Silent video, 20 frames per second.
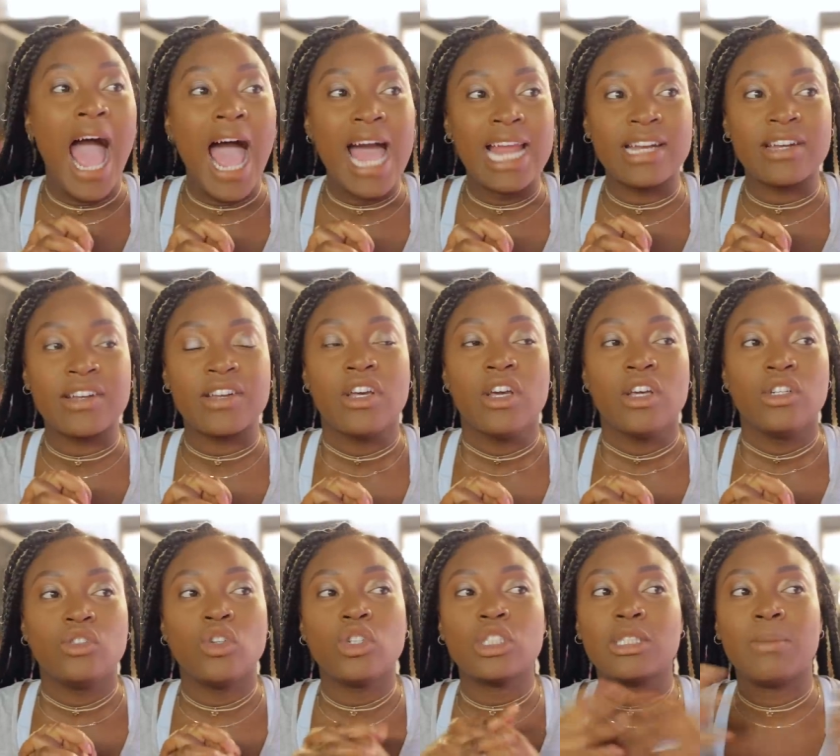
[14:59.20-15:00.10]
and
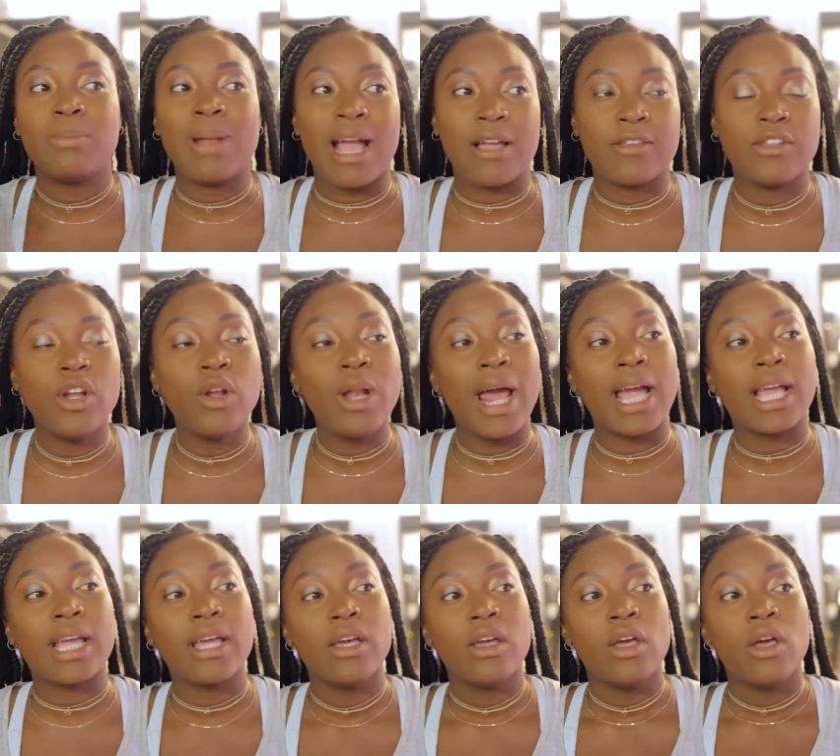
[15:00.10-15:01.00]
not just a black, you know,
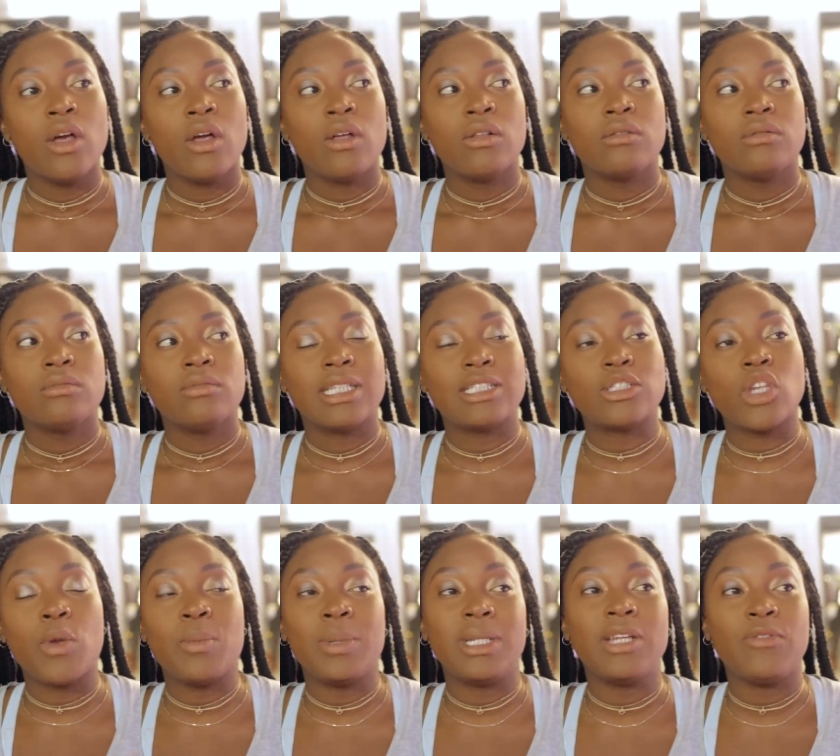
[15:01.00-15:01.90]
like there's
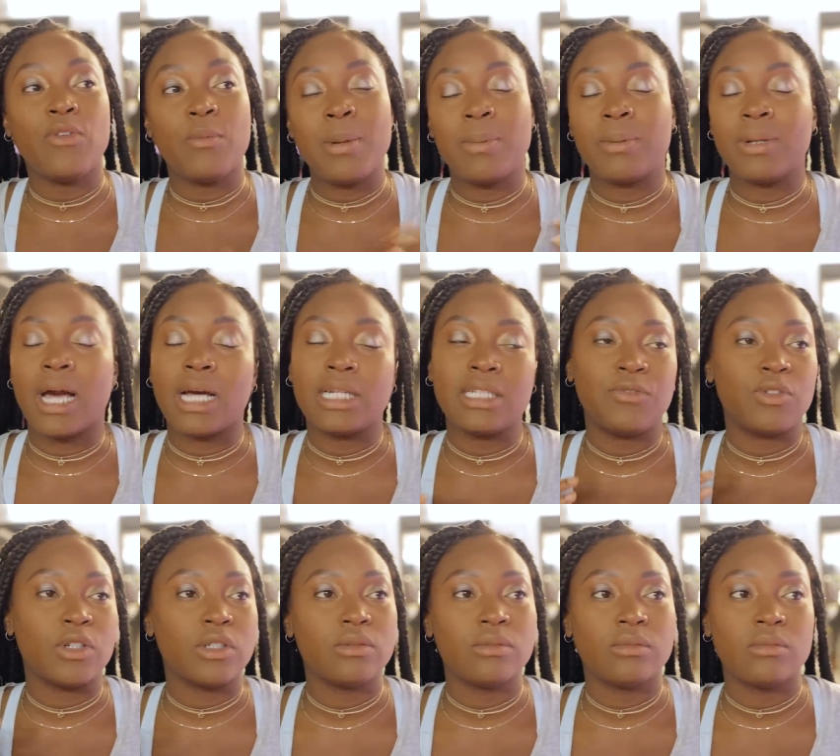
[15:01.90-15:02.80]
so many different people that are
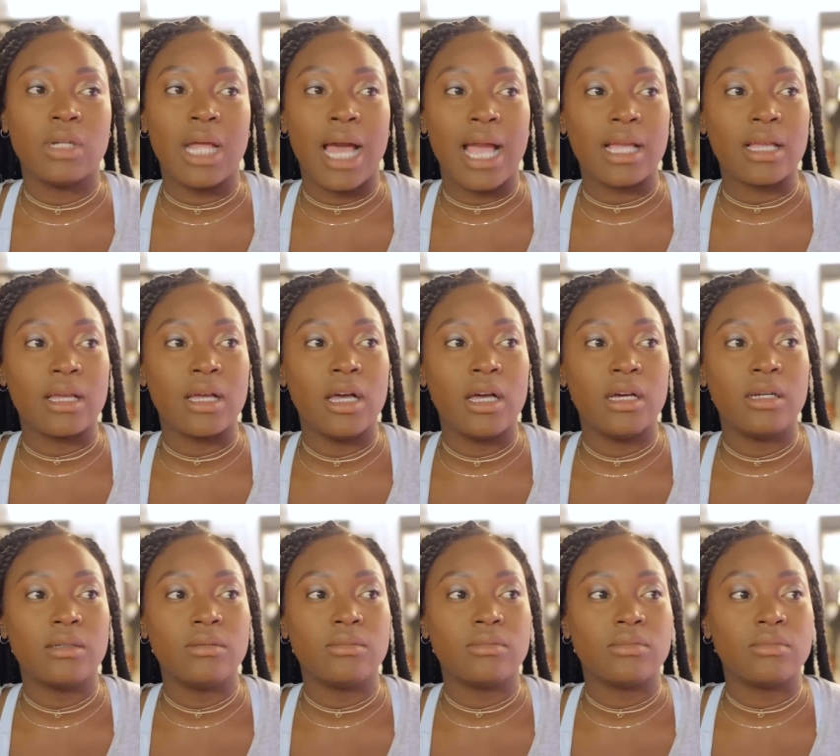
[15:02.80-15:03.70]
different, like,
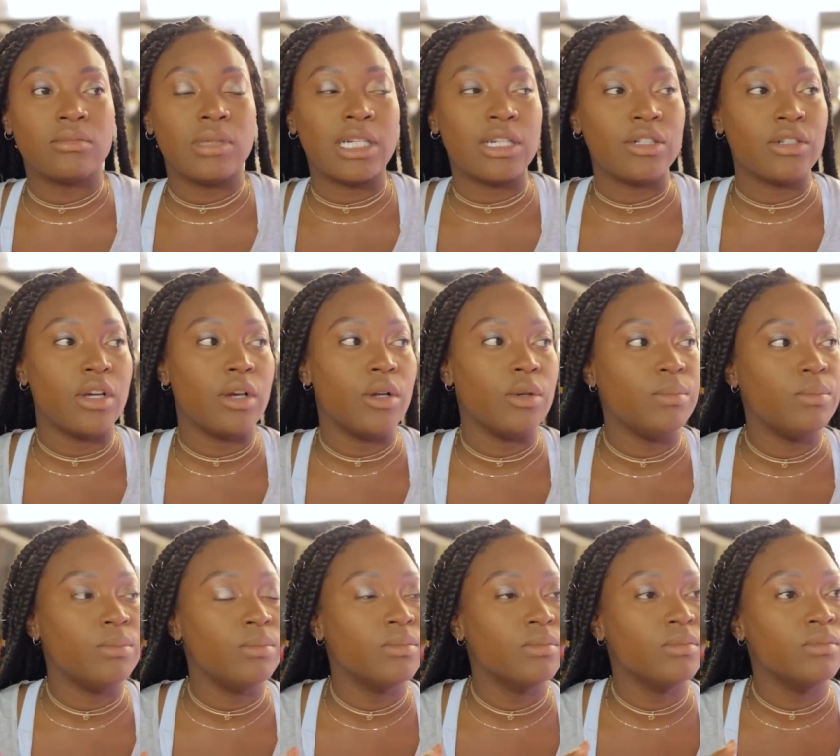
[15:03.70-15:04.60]
I don't know,